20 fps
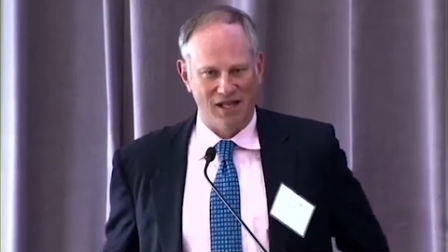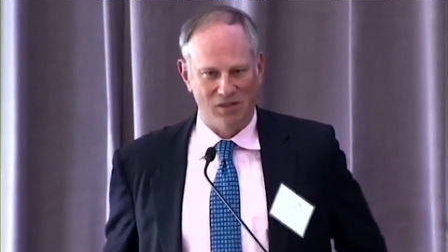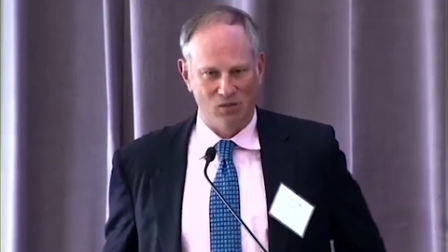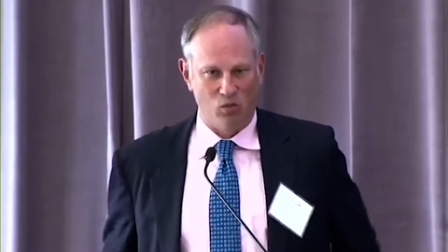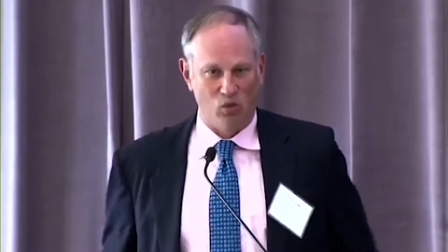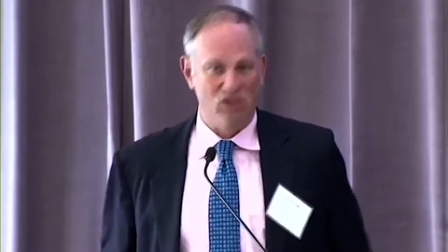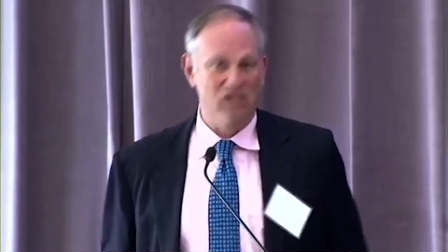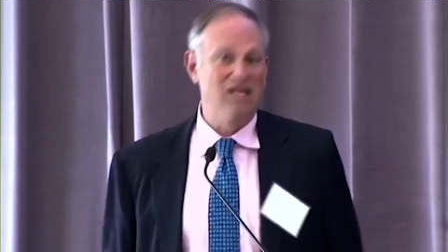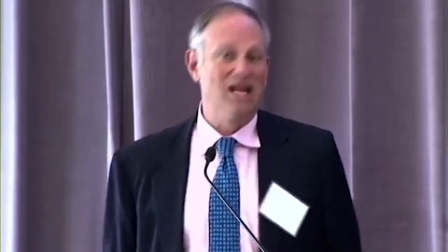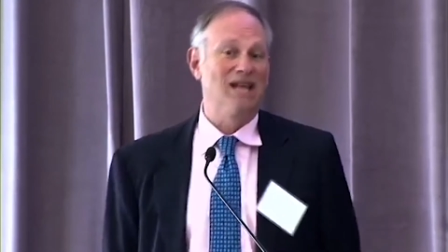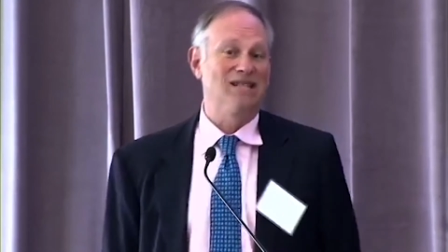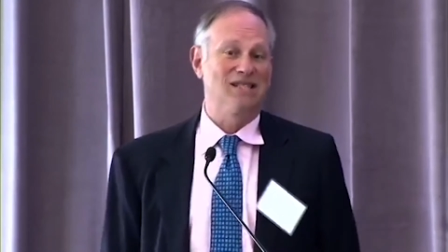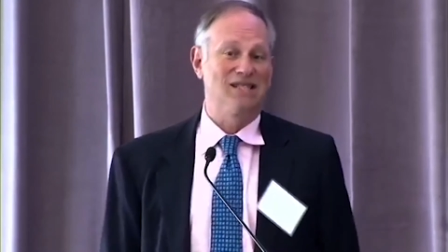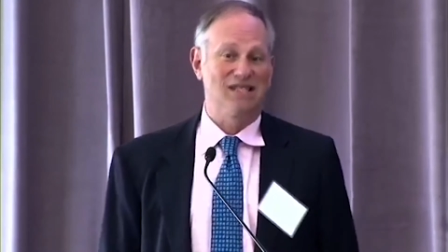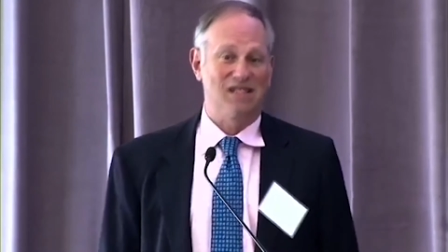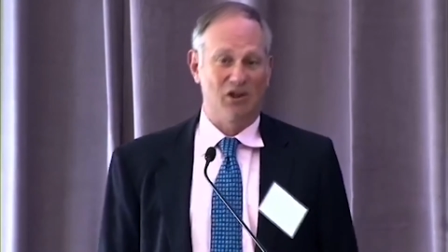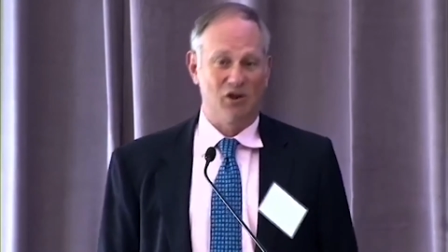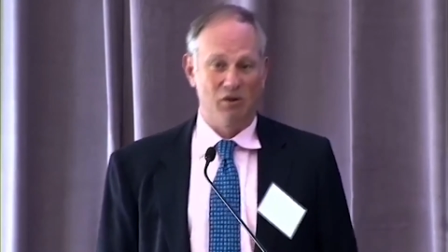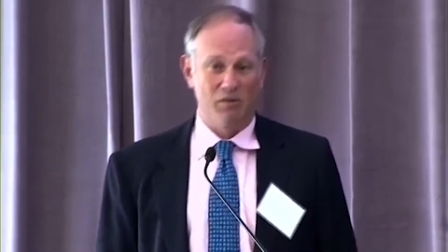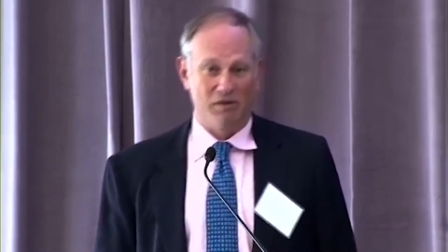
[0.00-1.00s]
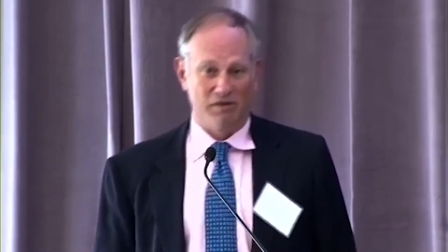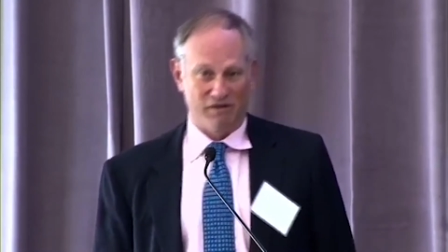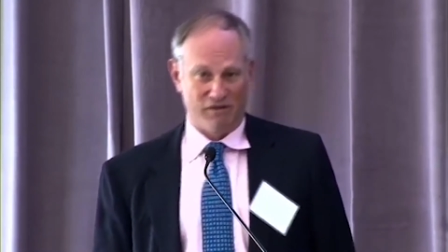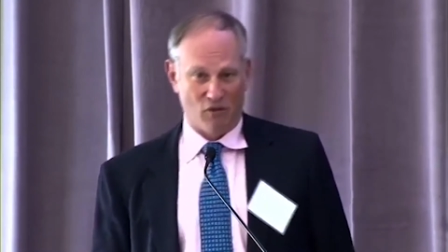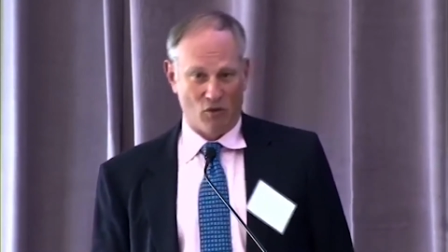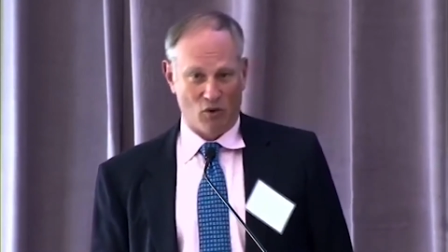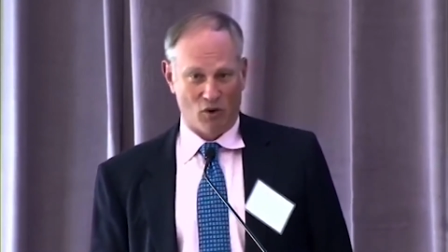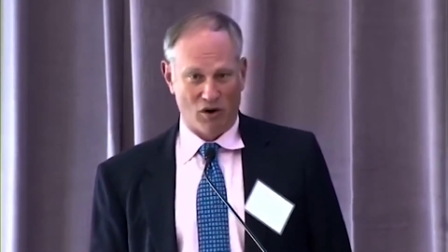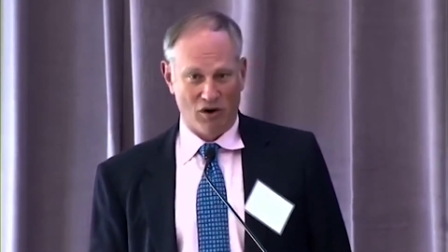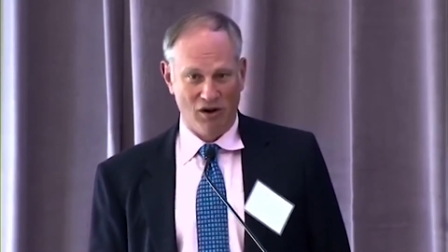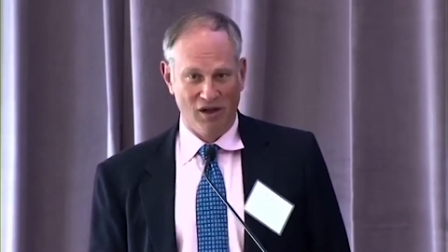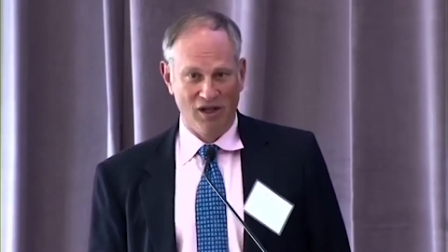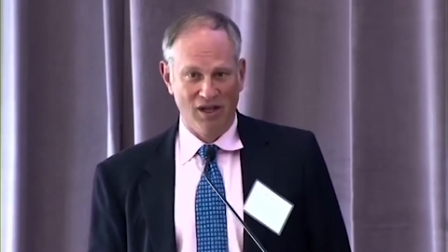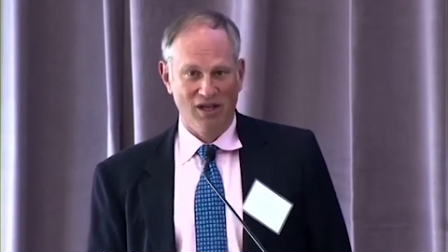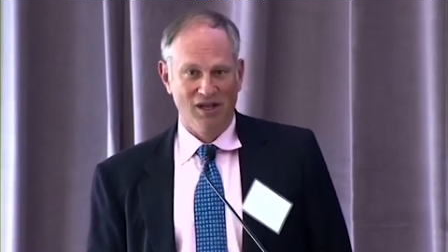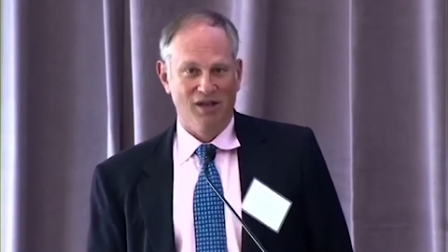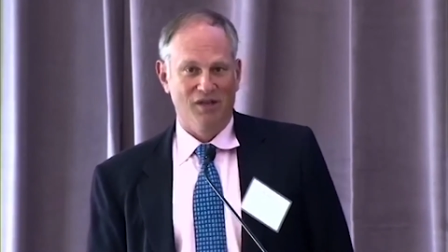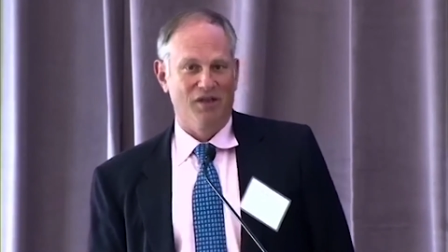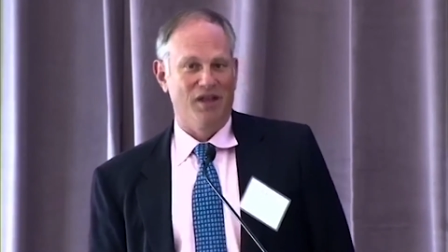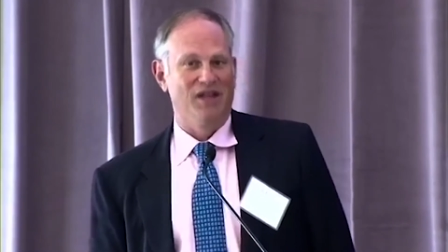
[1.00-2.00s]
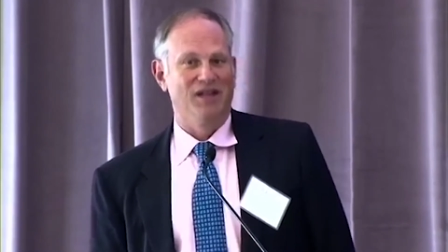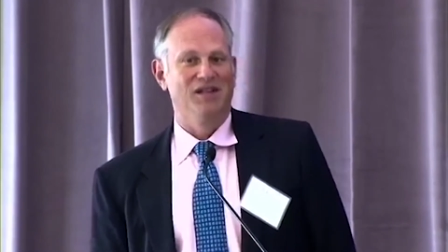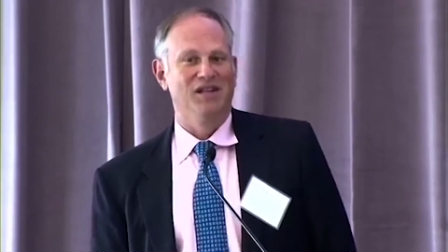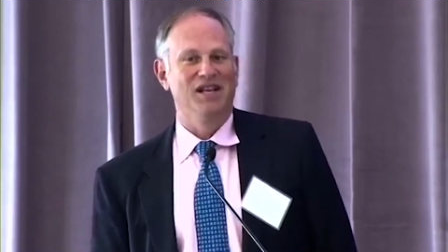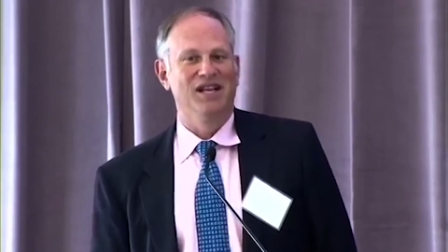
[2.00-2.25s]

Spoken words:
was necessary before that